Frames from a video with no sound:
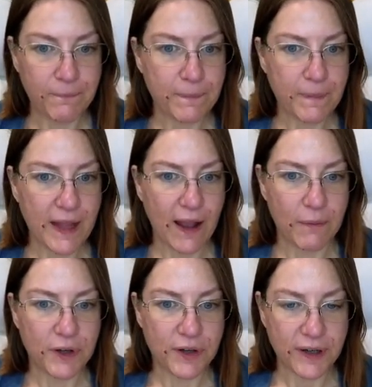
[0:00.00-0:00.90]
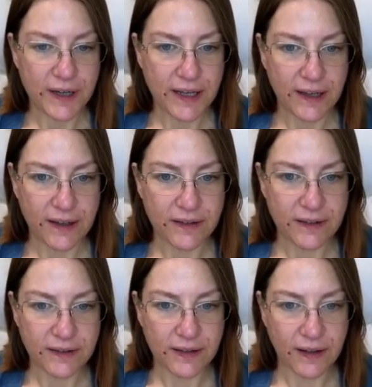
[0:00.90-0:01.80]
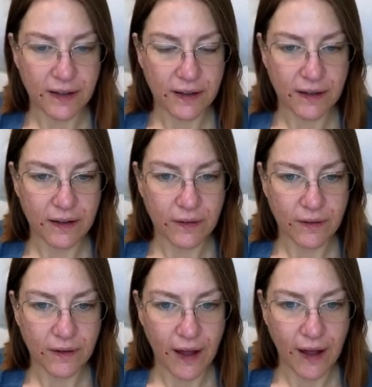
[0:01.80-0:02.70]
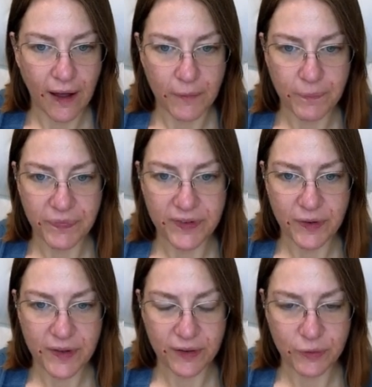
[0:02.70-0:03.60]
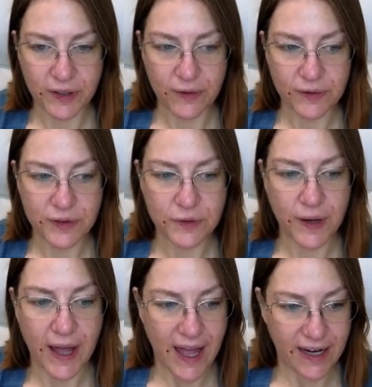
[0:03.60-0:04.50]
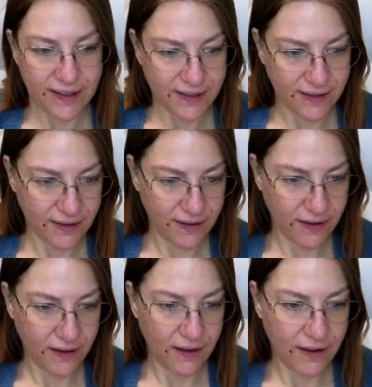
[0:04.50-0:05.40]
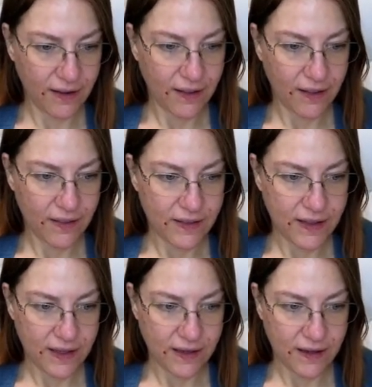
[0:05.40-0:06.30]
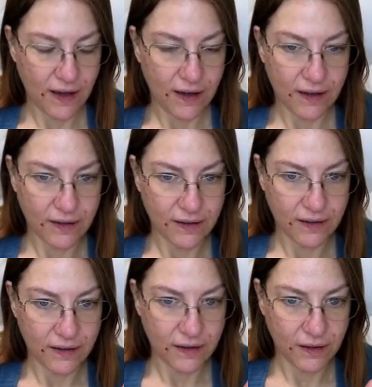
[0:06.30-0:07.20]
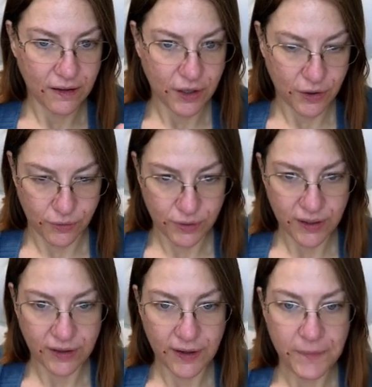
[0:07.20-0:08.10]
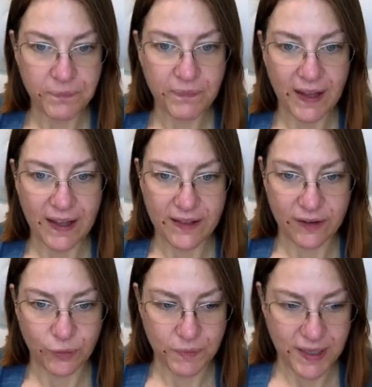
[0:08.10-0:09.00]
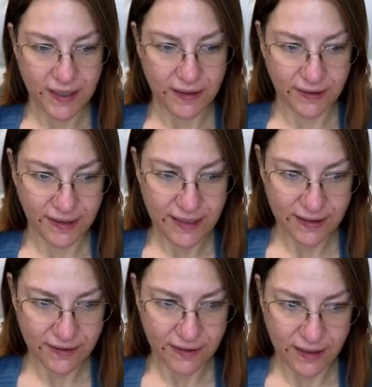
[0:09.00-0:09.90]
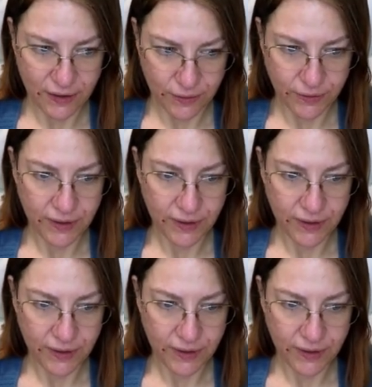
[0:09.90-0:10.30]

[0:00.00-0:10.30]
Now I'm curious, so this would go to edit the node, and this would be delete the node,